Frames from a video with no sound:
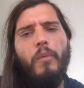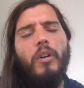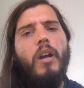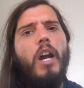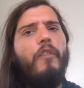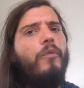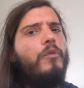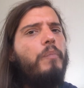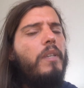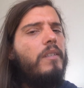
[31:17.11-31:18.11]
We are a heartful
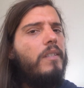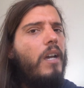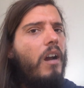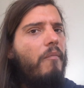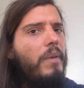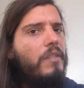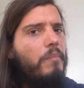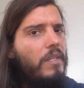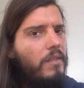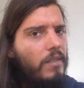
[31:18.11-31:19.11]
species, a heart-based
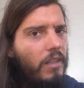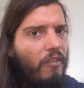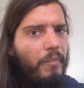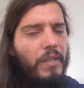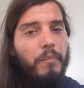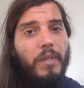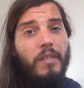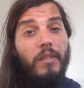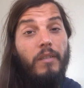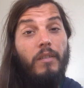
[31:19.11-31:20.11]
species, a love-based
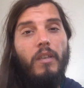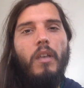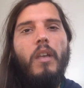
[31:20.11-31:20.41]
species.